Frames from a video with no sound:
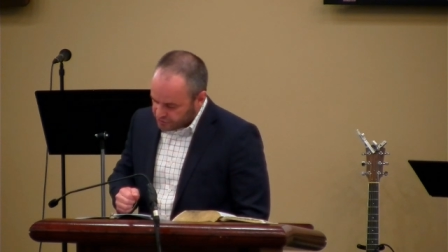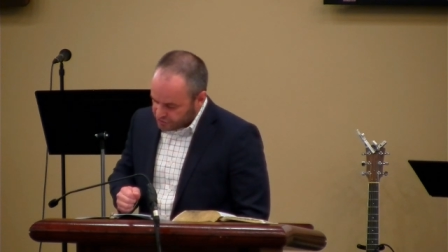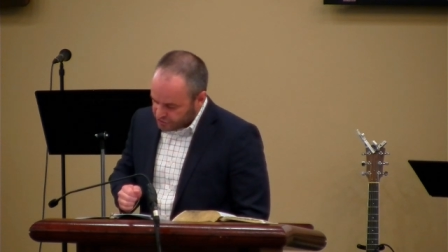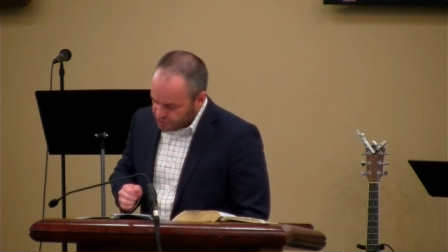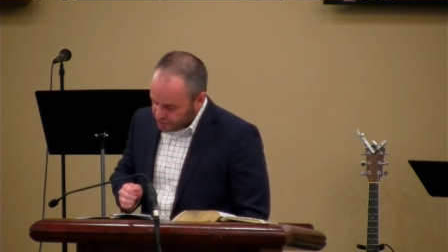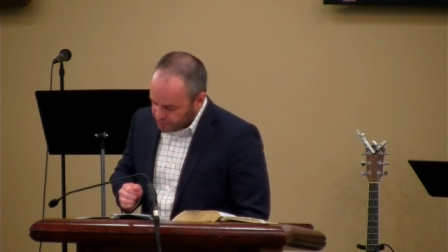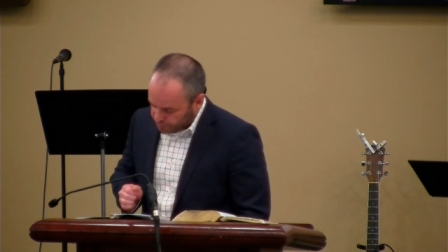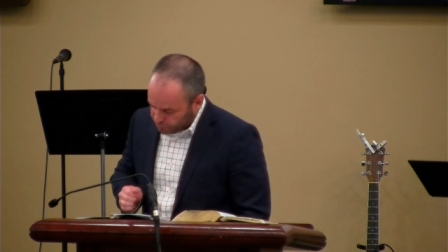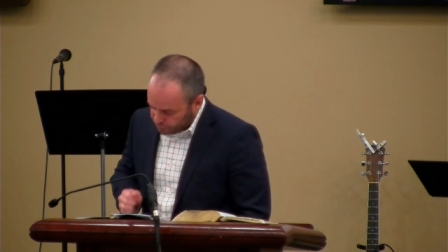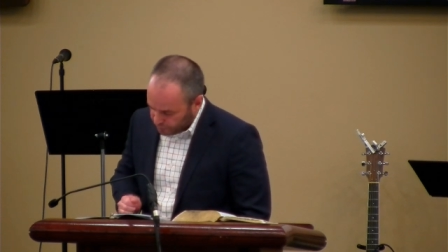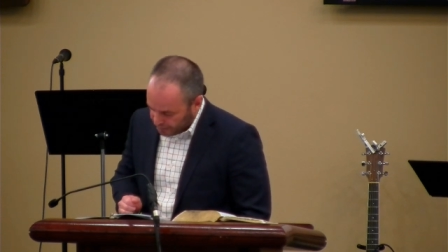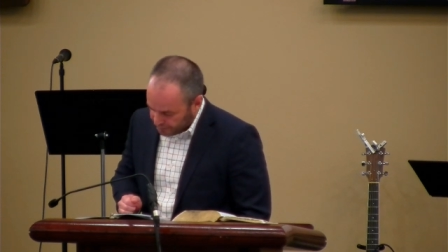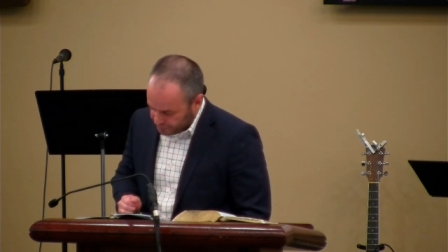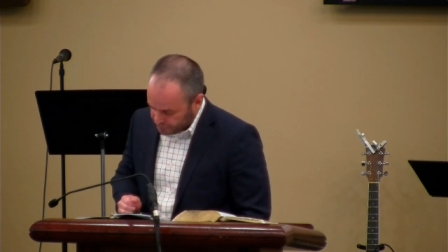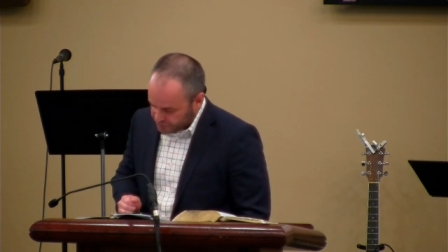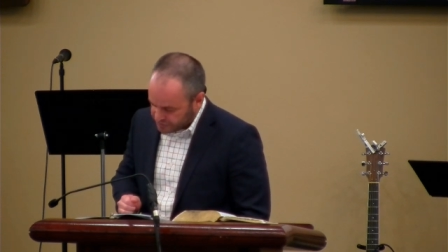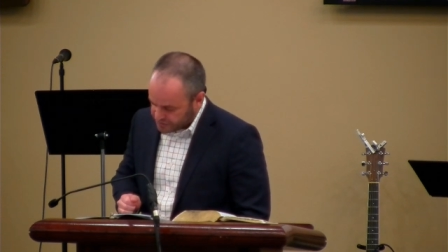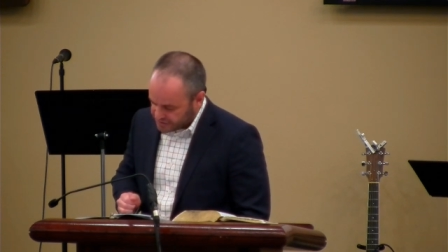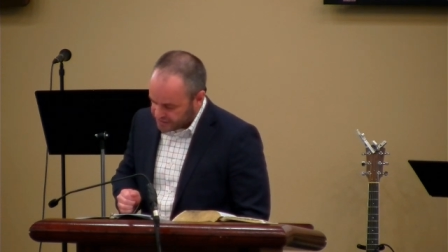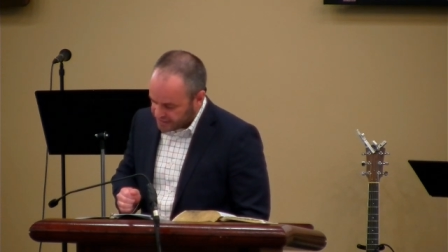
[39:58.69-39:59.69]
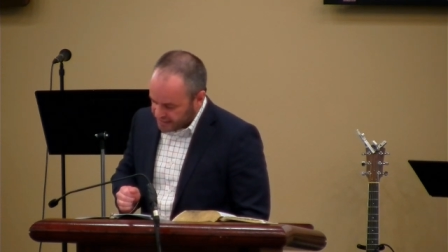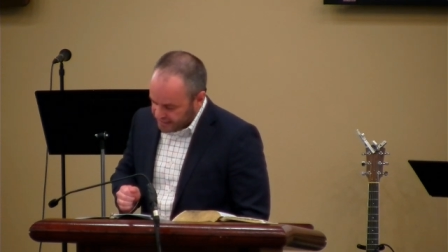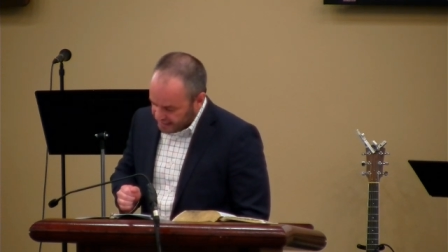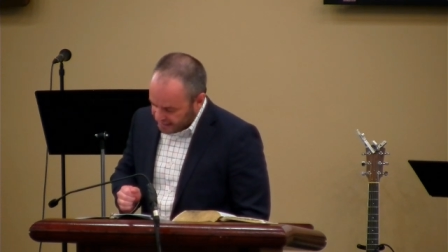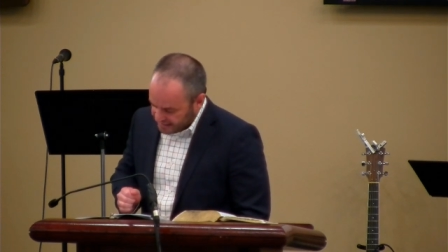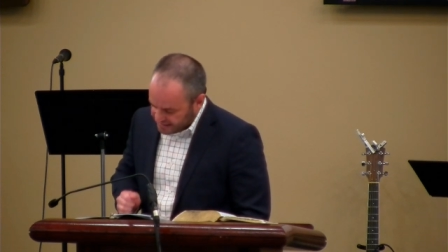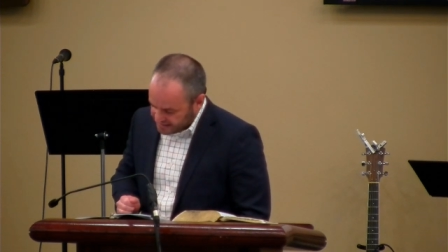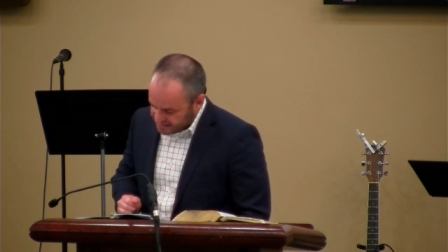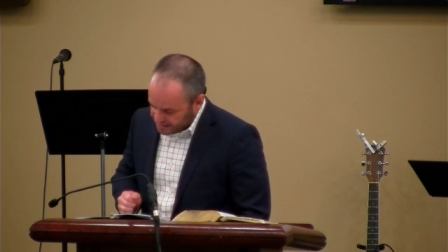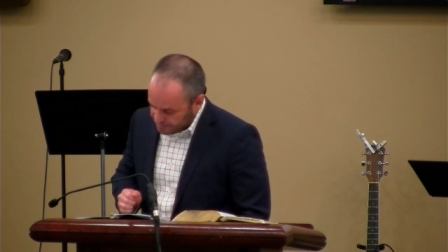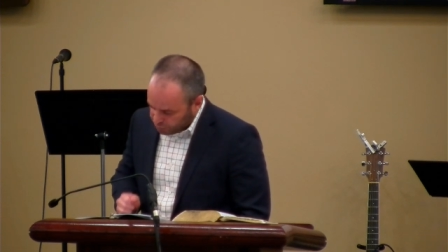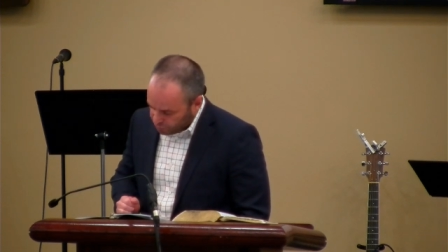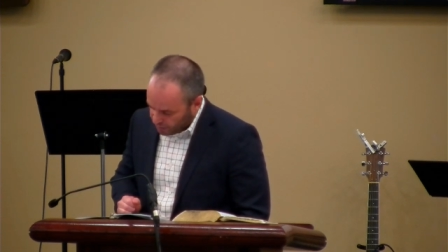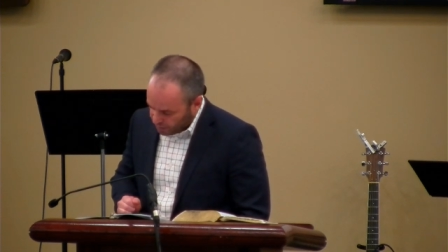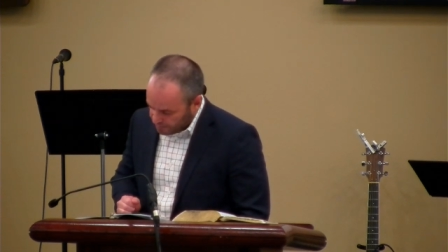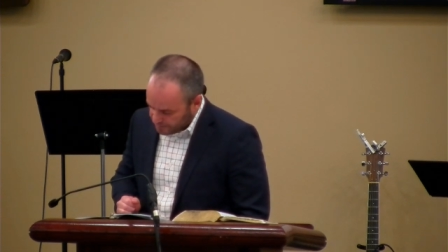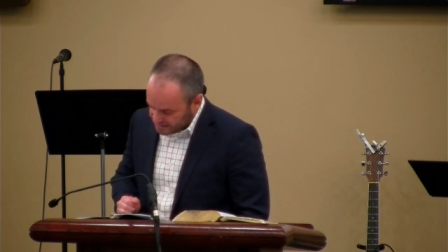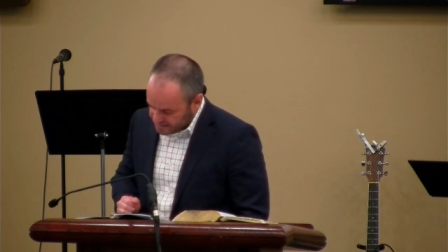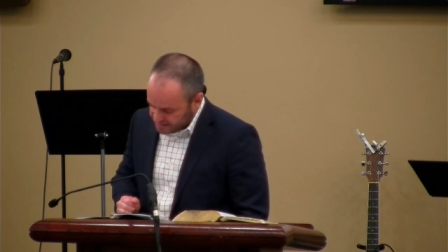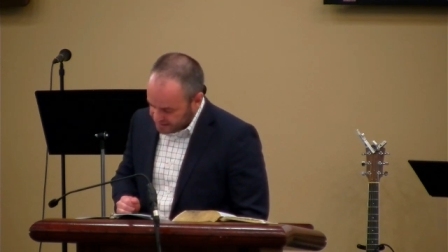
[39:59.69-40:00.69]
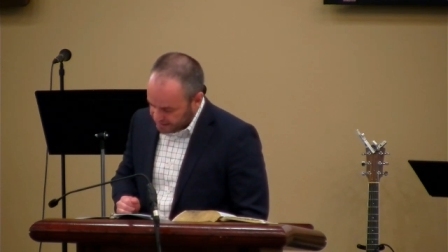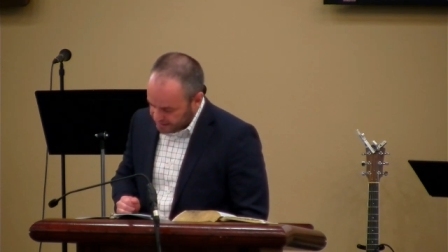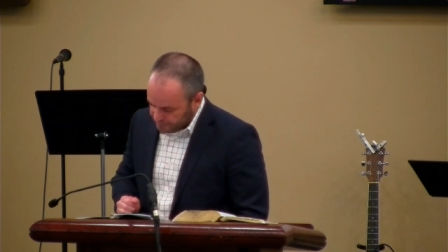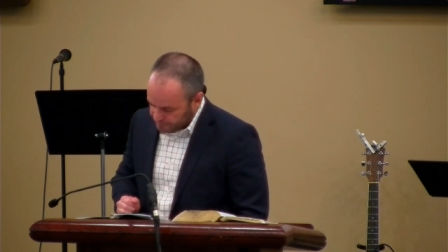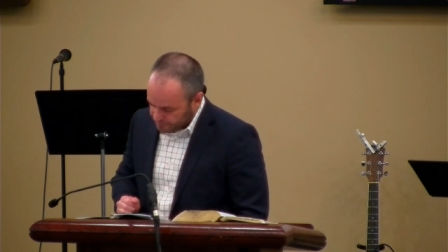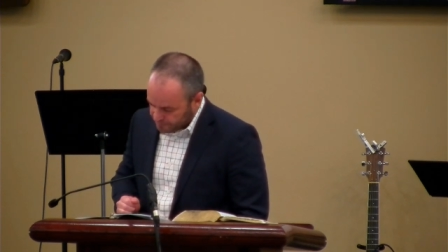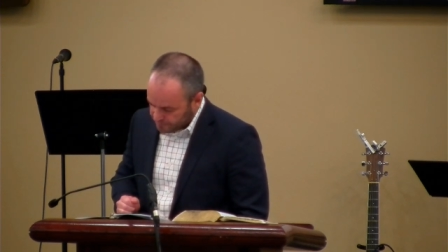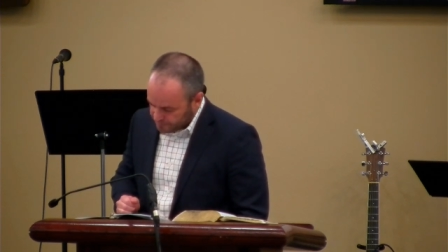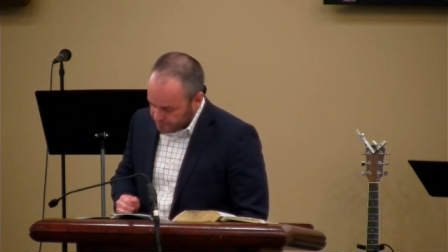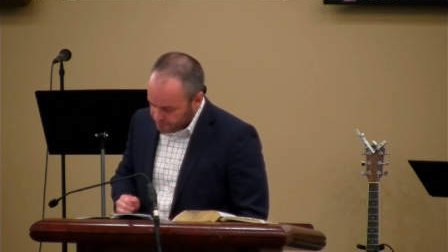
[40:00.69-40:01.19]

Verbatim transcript: to your brothers as he promised them.